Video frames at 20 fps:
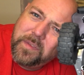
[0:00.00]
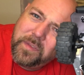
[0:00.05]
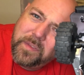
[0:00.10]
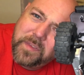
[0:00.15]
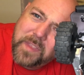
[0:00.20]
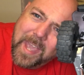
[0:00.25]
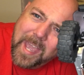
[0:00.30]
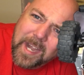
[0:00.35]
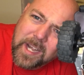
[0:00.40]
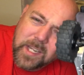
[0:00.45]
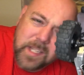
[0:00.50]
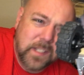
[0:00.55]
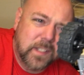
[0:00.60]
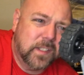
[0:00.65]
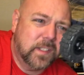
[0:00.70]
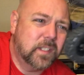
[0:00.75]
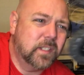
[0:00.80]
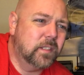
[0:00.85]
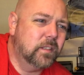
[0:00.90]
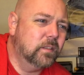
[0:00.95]
That
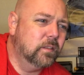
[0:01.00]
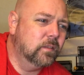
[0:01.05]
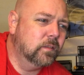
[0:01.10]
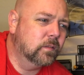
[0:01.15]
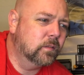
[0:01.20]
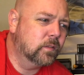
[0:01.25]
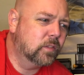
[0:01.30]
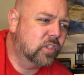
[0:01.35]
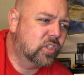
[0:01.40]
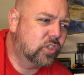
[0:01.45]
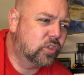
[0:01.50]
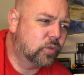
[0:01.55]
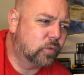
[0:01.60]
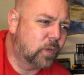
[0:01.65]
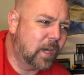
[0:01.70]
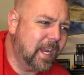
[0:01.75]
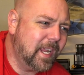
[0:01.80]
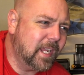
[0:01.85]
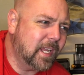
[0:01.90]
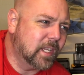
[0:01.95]
is
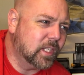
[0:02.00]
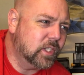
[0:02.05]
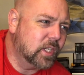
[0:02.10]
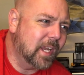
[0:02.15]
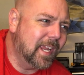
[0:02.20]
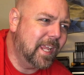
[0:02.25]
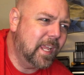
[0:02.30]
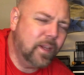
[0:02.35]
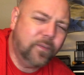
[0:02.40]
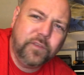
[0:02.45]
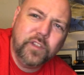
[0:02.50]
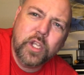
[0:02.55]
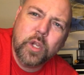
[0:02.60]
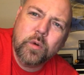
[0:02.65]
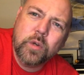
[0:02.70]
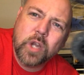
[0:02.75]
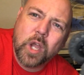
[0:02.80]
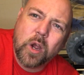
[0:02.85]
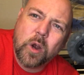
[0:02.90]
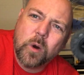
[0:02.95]
strange. If you
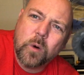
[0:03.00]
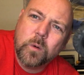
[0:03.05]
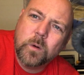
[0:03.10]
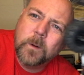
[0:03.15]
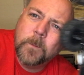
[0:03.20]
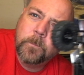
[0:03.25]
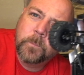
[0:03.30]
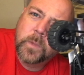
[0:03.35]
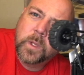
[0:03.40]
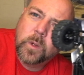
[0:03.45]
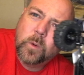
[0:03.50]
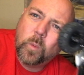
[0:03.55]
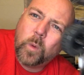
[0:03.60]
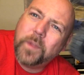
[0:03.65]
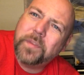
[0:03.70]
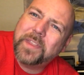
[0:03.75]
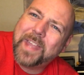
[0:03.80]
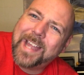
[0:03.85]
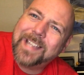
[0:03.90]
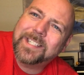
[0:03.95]
know
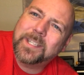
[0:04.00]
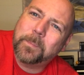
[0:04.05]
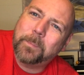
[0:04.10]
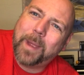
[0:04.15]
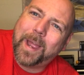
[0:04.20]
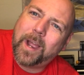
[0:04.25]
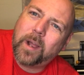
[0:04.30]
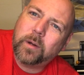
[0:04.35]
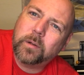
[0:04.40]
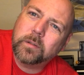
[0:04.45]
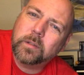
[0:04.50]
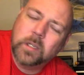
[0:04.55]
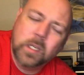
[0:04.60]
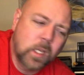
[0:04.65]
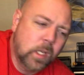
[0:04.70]
what that's about,